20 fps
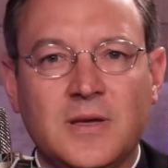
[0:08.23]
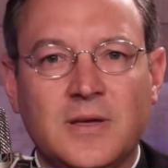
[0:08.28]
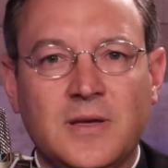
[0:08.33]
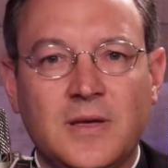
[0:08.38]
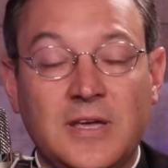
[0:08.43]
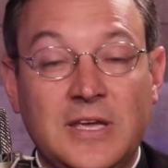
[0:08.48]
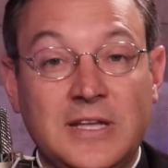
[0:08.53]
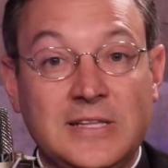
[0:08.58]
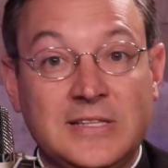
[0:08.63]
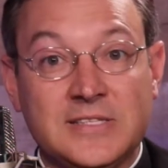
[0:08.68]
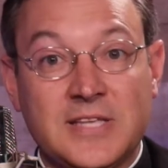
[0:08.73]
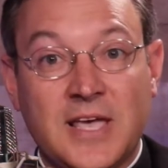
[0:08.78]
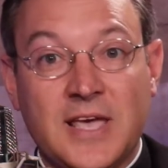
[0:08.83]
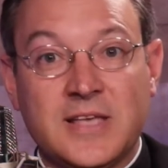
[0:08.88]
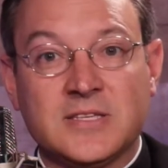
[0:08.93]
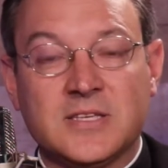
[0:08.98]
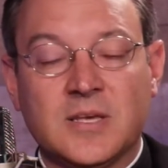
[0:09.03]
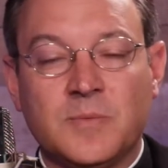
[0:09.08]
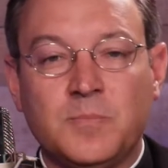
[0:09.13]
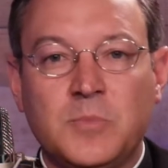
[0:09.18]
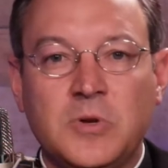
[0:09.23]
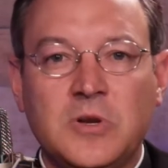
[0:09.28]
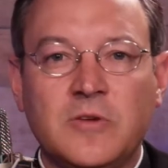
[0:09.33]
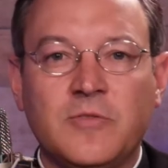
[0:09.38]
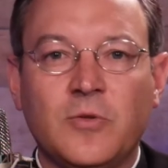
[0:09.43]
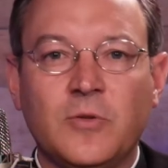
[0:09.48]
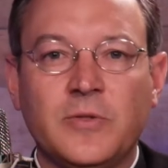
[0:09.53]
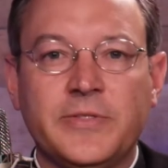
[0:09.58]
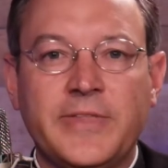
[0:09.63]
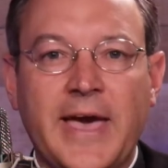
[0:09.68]
uh, intense and
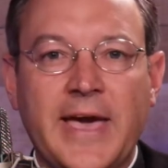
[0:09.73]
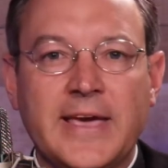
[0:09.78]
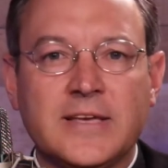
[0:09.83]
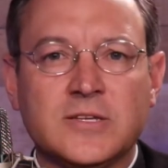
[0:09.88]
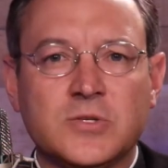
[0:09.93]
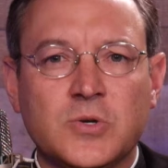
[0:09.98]
beautiful day.